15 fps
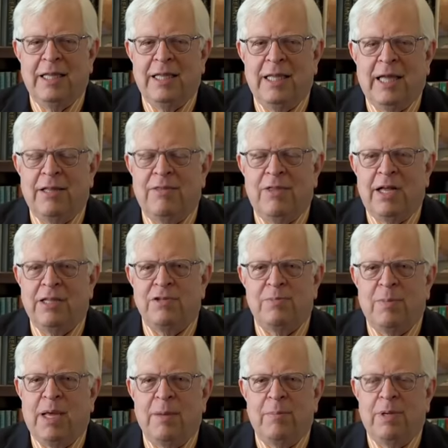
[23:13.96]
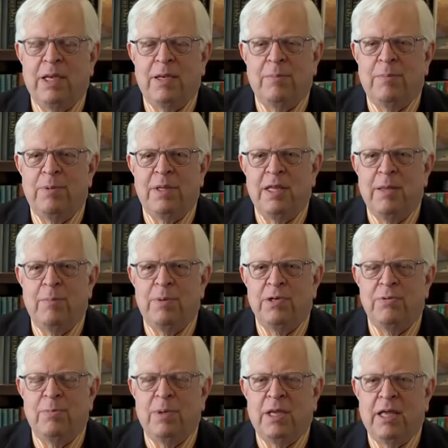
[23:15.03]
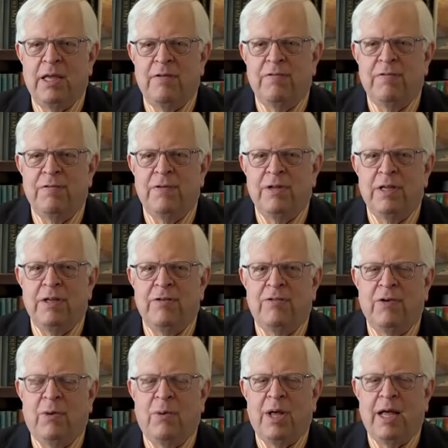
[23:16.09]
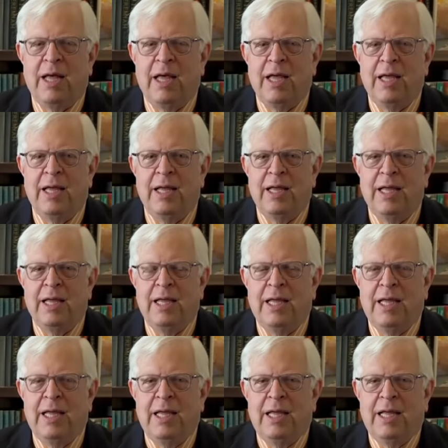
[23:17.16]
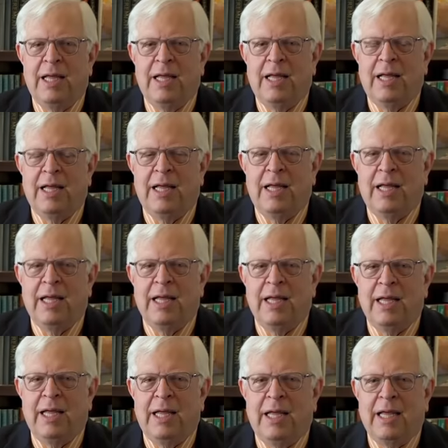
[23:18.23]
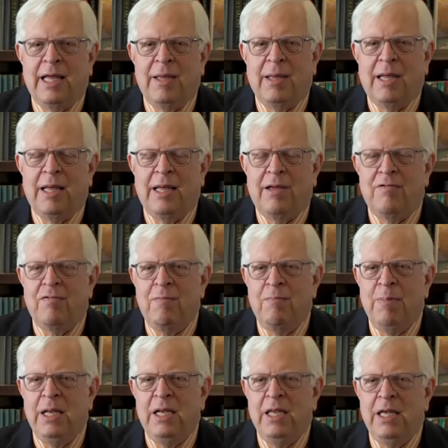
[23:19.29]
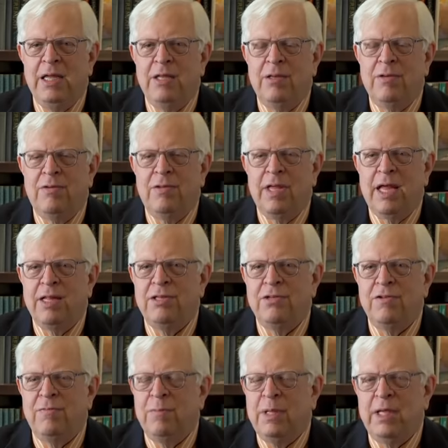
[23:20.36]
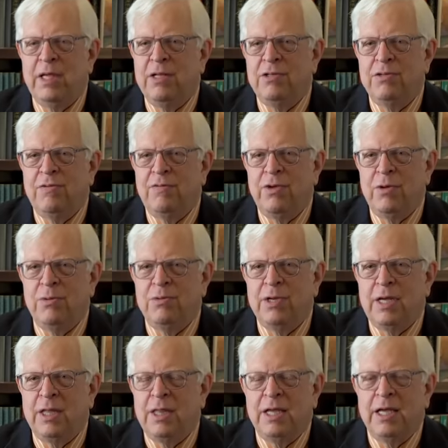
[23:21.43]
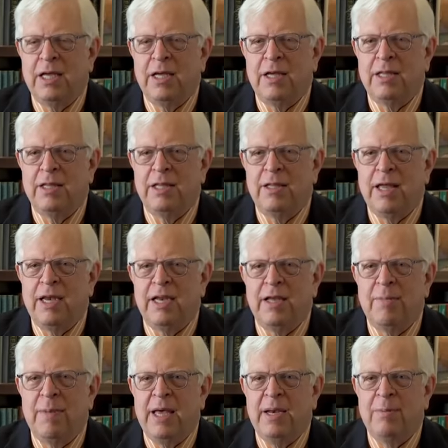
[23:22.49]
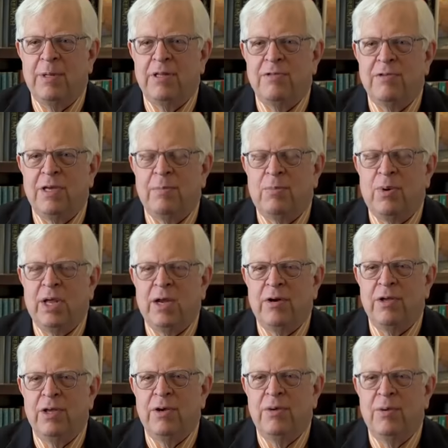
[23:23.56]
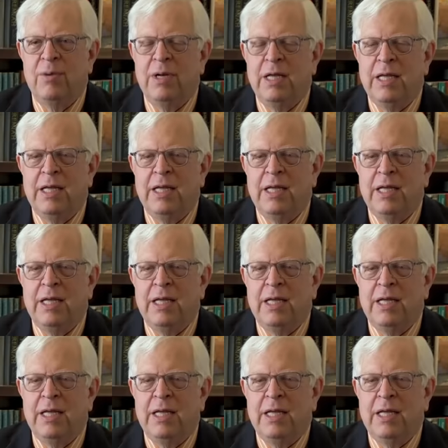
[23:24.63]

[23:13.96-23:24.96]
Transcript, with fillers: That that's my be- deepest belief. So I, I I have millions, tens of millions of views. I think on the Ten Commandments at PragerU.